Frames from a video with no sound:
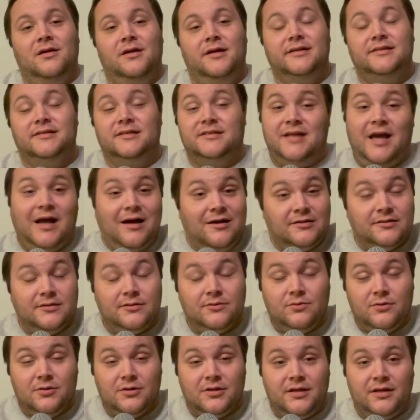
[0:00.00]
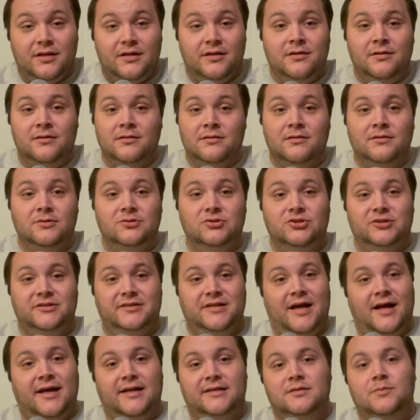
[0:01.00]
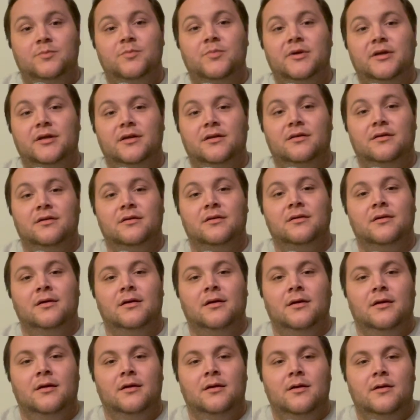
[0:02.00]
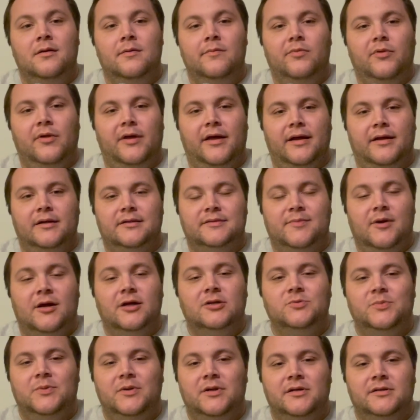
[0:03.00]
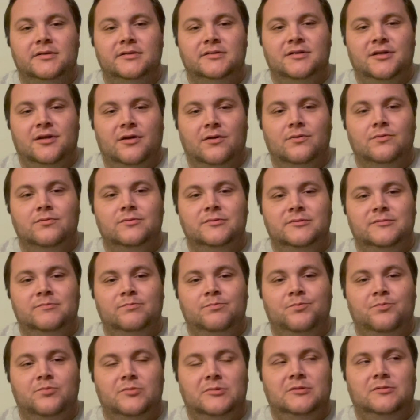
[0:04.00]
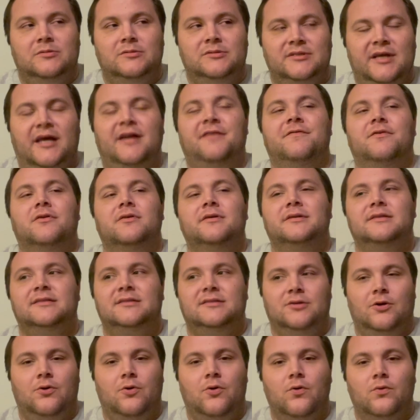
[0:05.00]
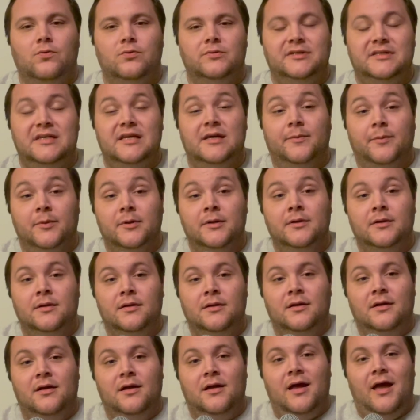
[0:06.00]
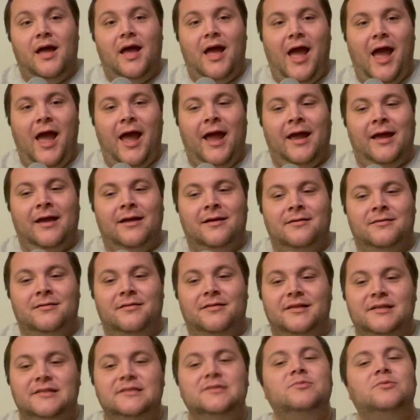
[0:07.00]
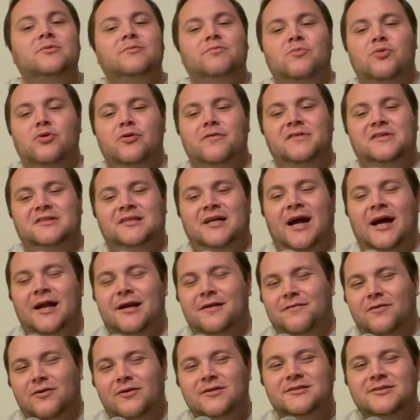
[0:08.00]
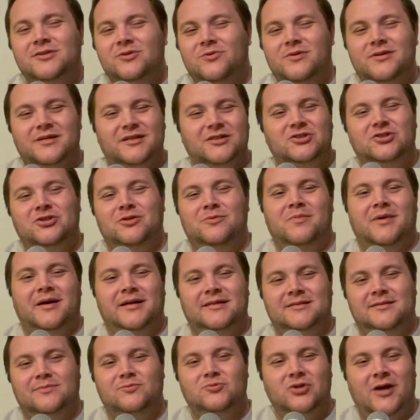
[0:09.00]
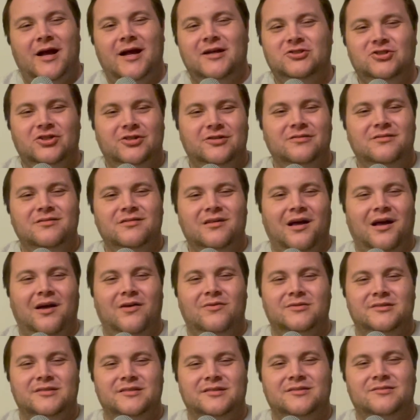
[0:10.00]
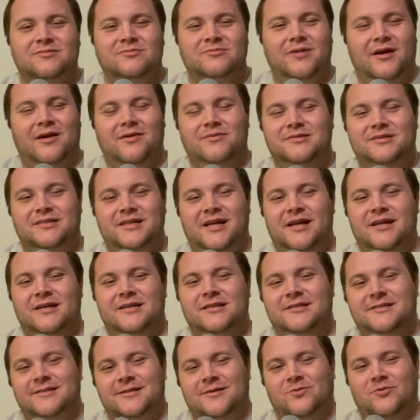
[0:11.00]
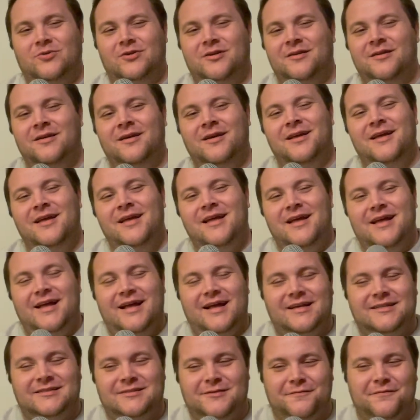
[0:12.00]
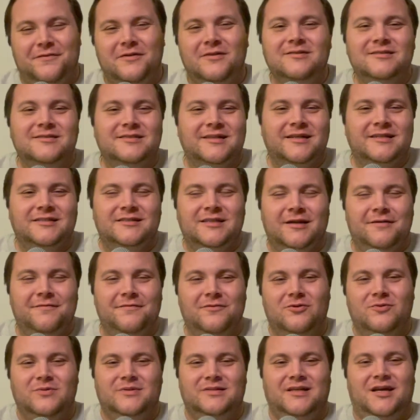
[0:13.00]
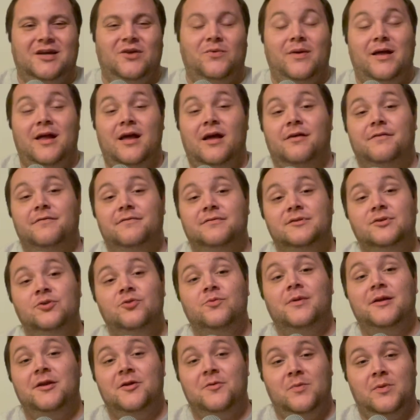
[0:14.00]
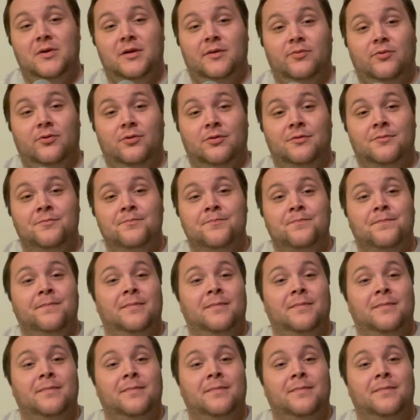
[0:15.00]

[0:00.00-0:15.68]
is a talented rookie, just hasn't been playing as much because, you know, Denver is so deep. And this move is kind of also addition by subtraction. I was saying to someone, is it feels like Denver was like, we have too many people.